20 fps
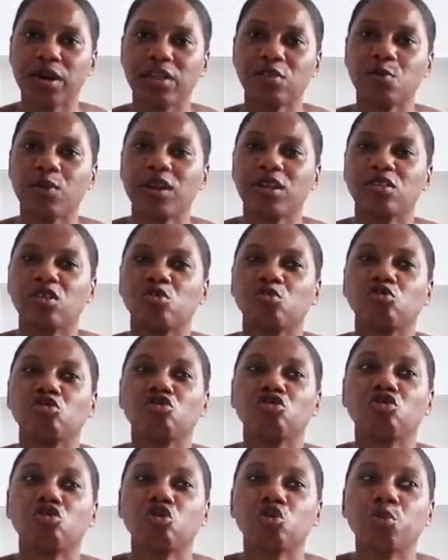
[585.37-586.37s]
It's one of those
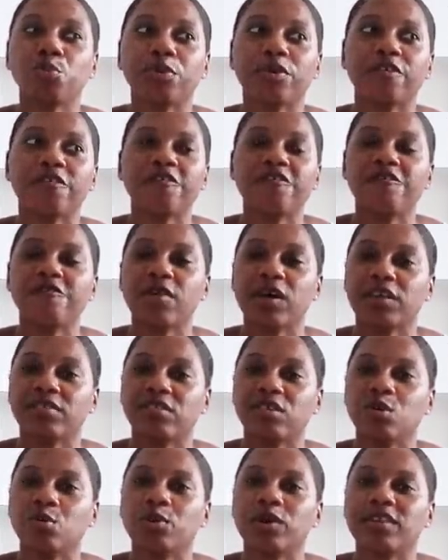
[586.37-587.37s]
super
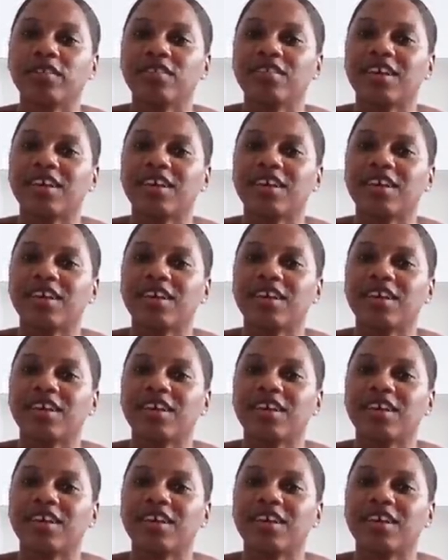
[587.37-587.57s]
fuzzy ones